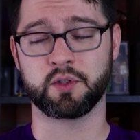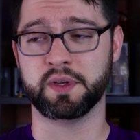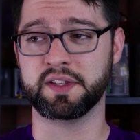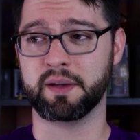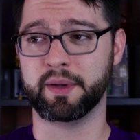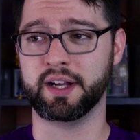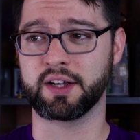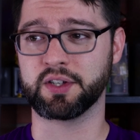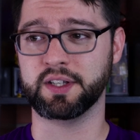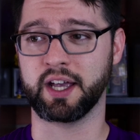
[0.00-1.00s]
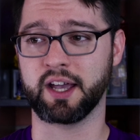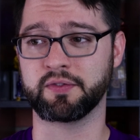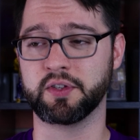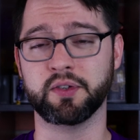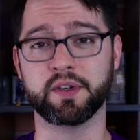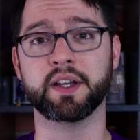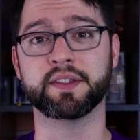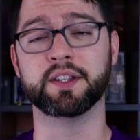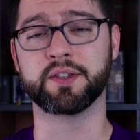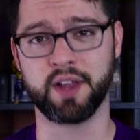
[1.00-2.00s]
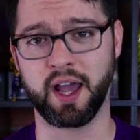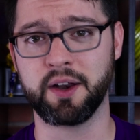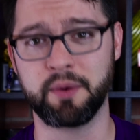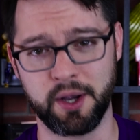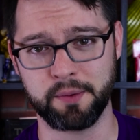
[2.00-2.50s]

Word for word: which means I might actually have to uh, censor that. Here we